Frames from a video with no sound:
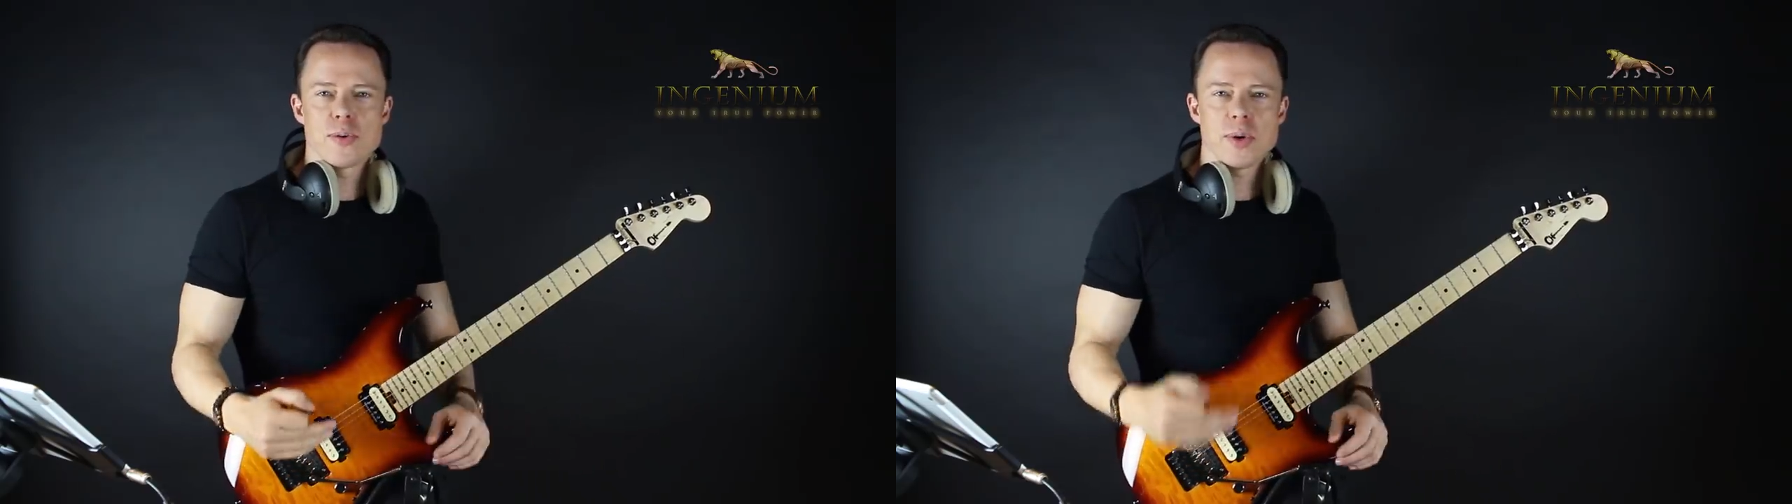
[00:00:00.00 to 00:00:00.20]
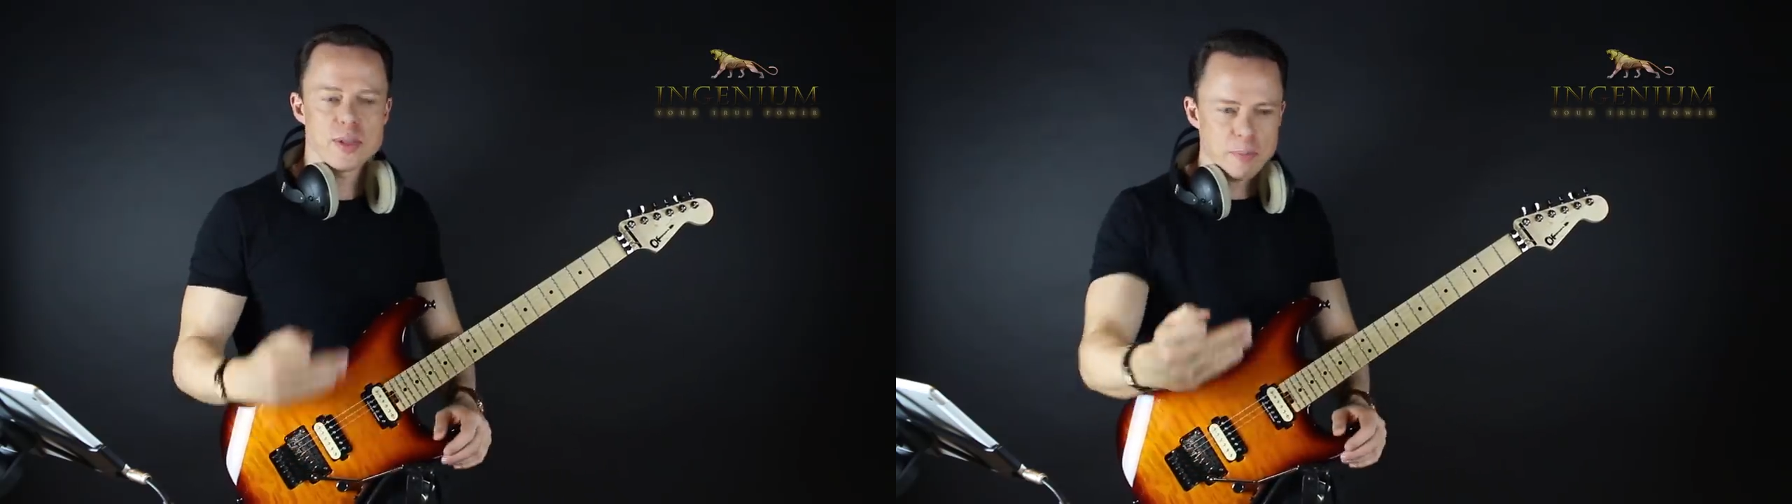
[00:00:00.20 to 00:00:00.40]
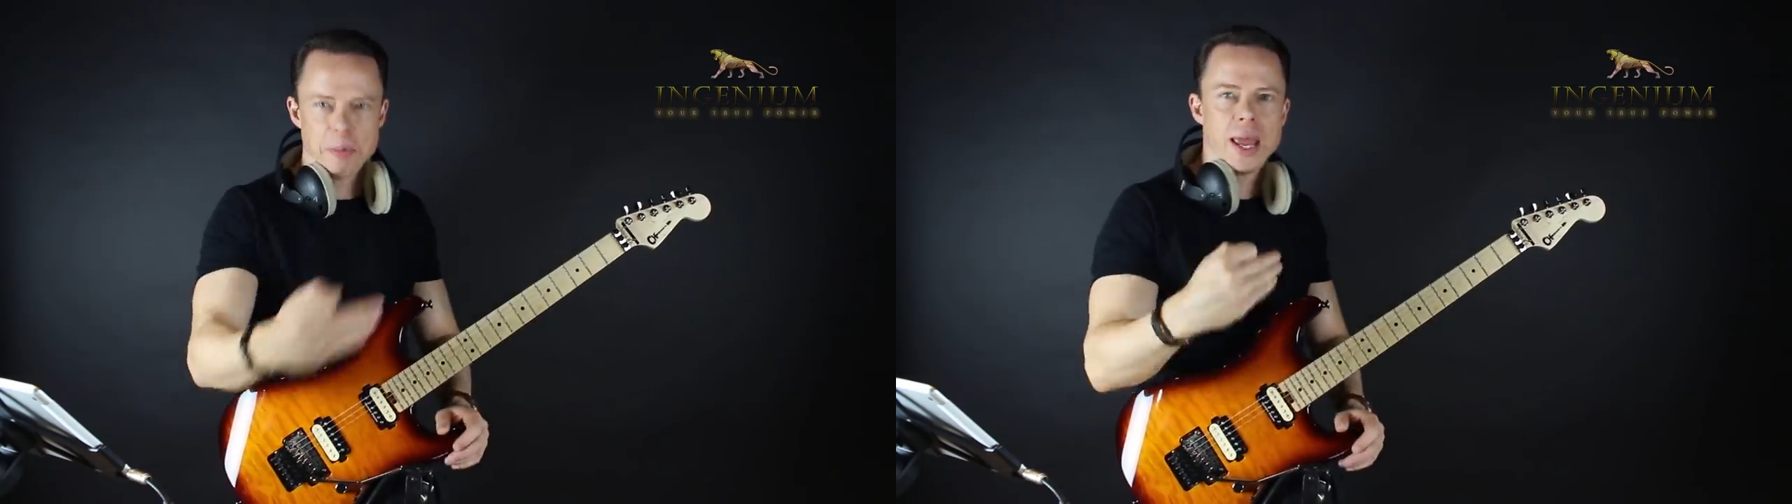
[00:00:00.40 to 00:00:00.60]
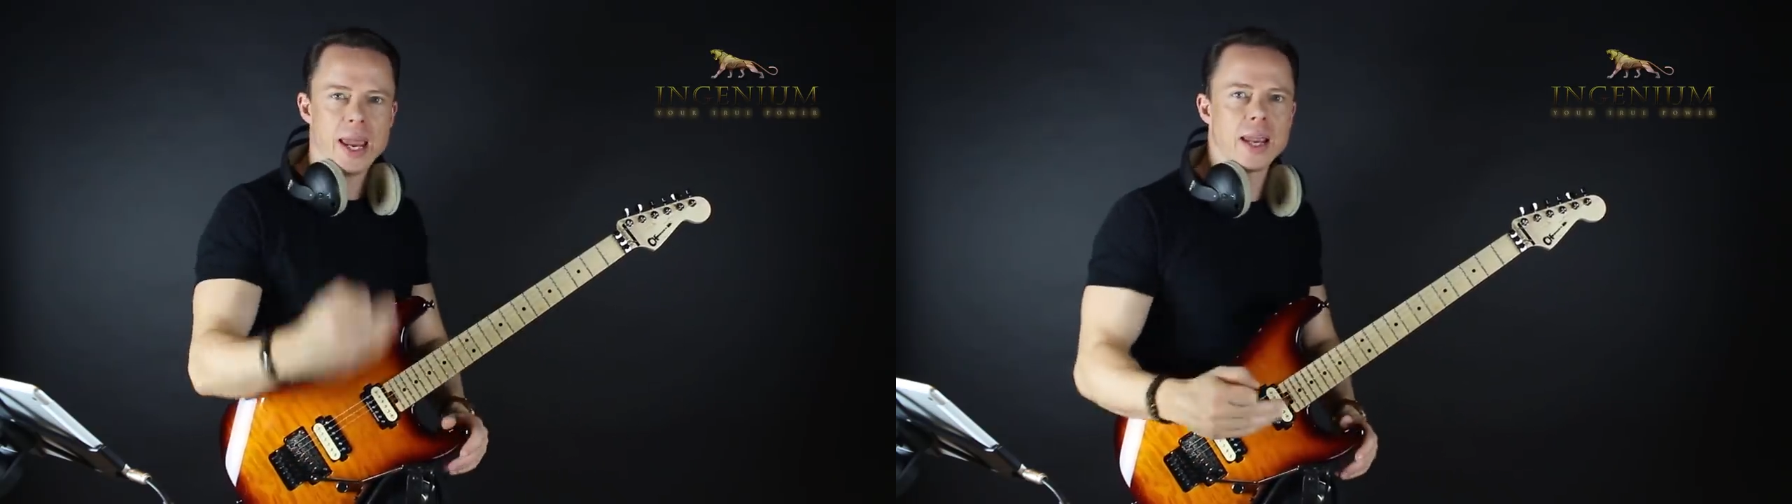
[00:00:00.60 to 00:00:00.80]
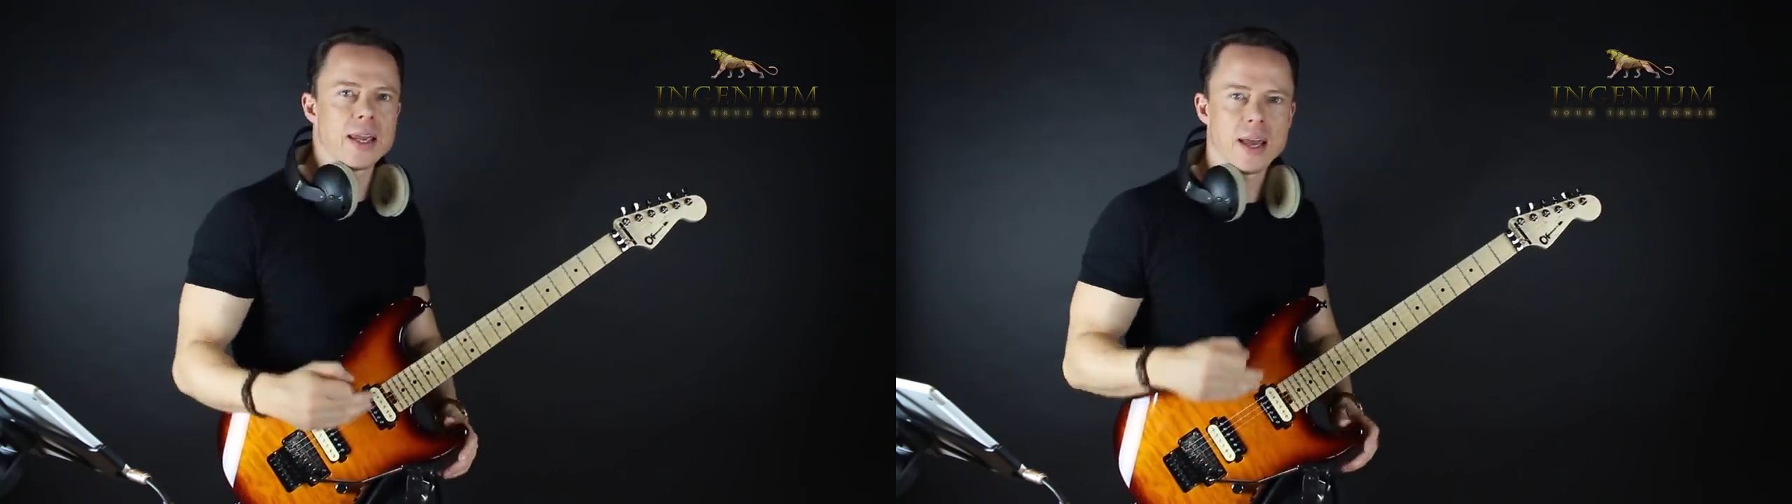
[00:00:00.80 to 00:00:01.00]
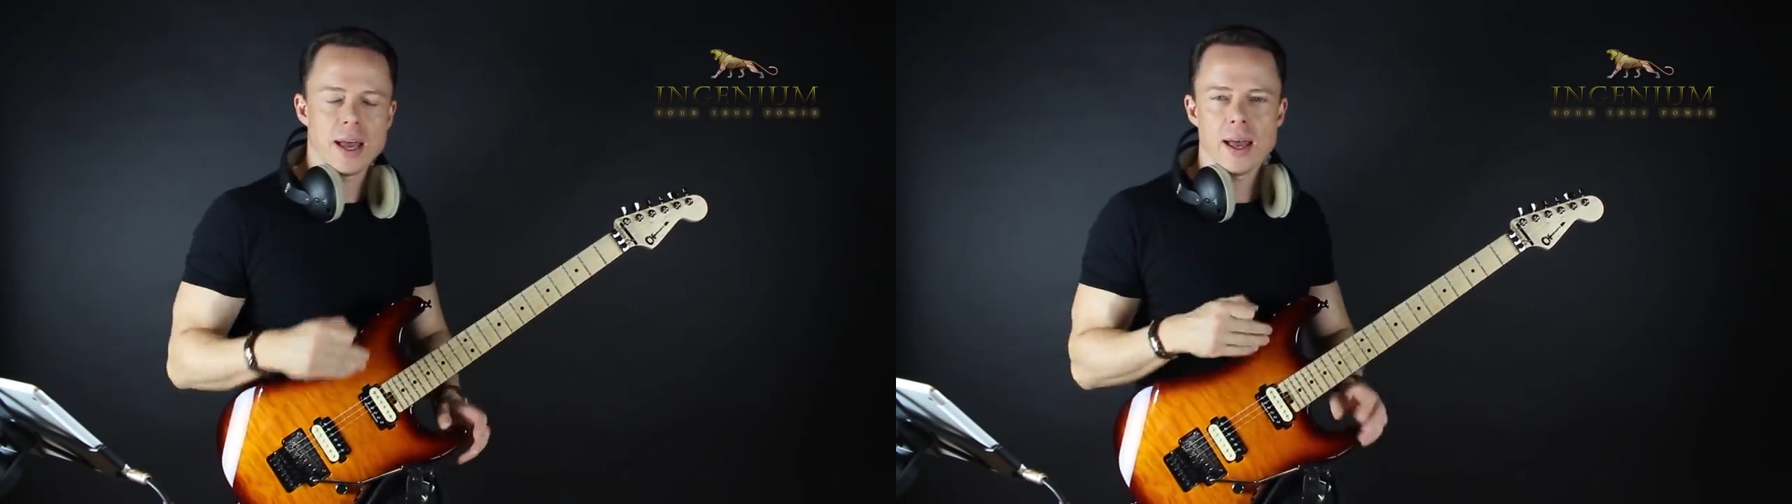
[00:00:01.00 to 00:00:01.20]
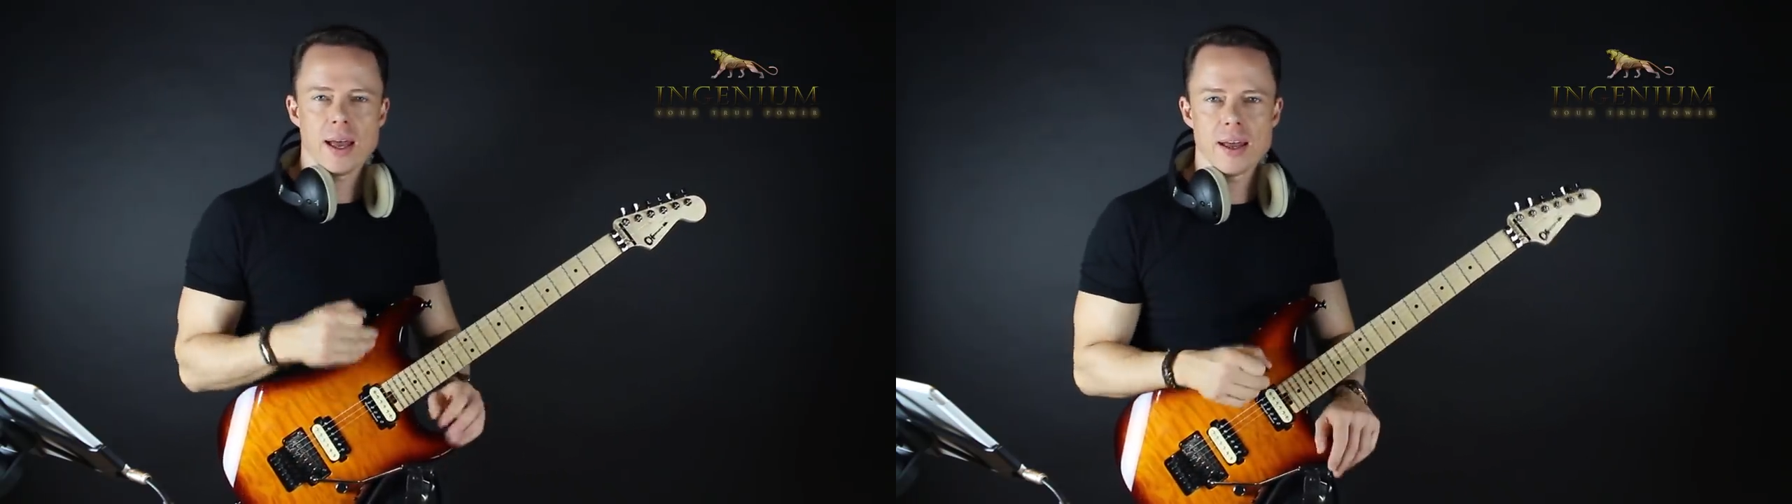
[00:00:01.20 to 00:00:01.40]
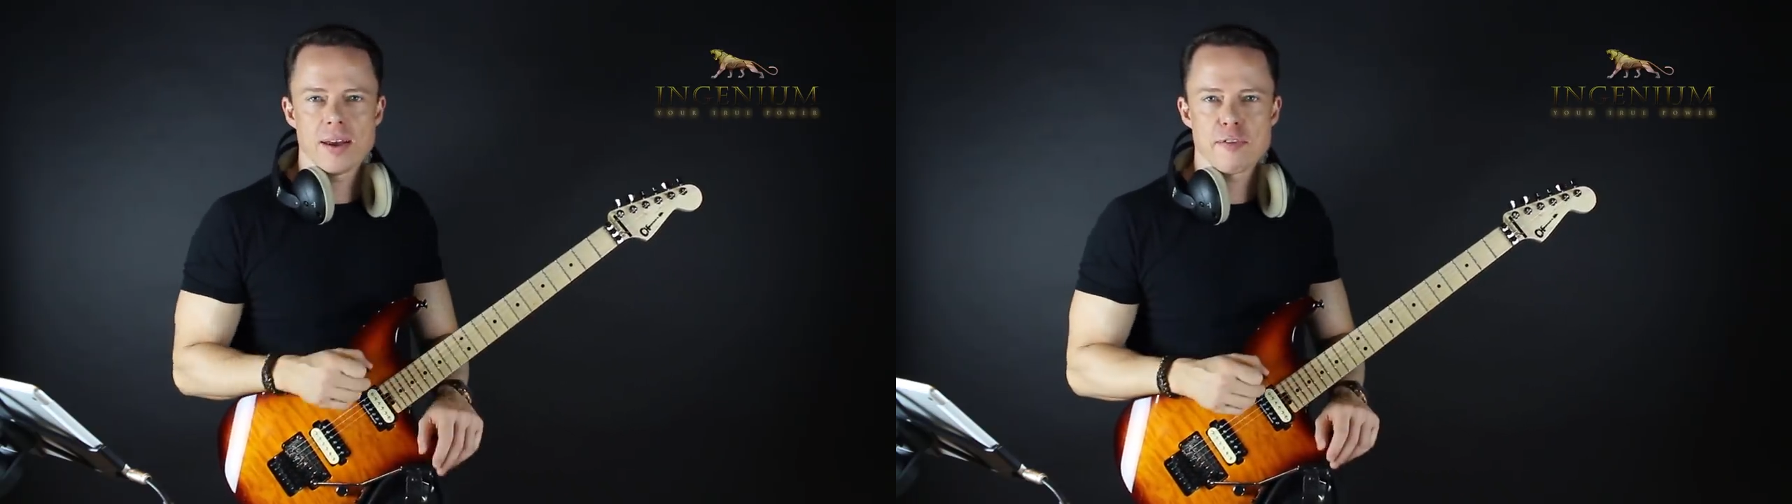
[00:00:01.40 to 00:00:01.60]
when you're playing uh,